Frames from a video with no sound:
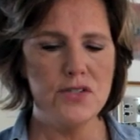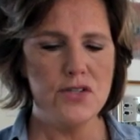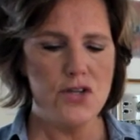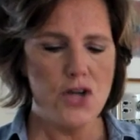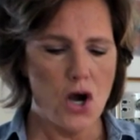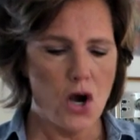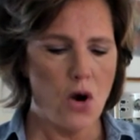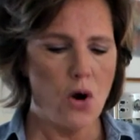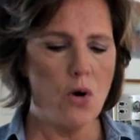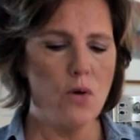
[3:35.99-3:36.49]

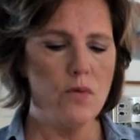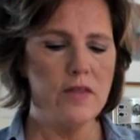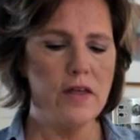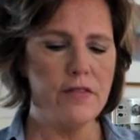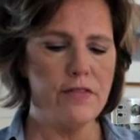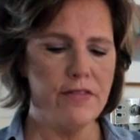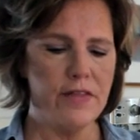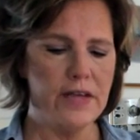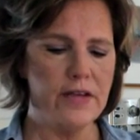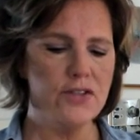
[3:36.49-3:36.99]
know
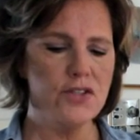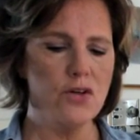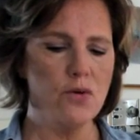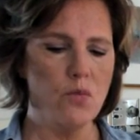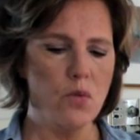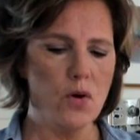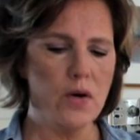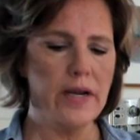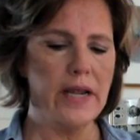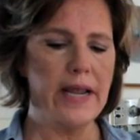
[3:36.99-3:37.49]
that things are
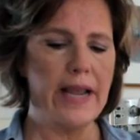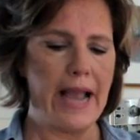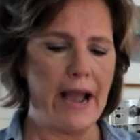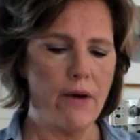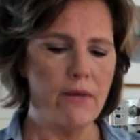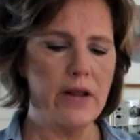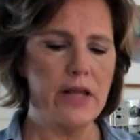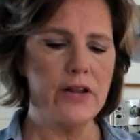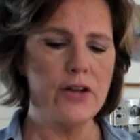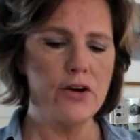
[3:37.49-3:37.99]
working
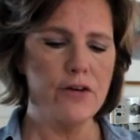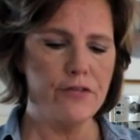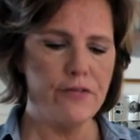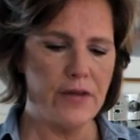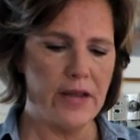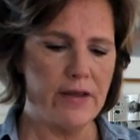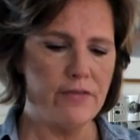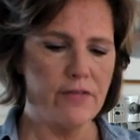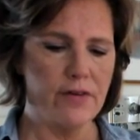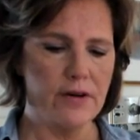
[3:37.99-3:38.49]
out in your
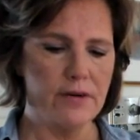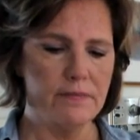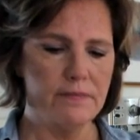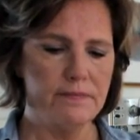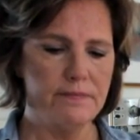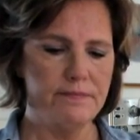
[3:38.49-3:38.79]
favor.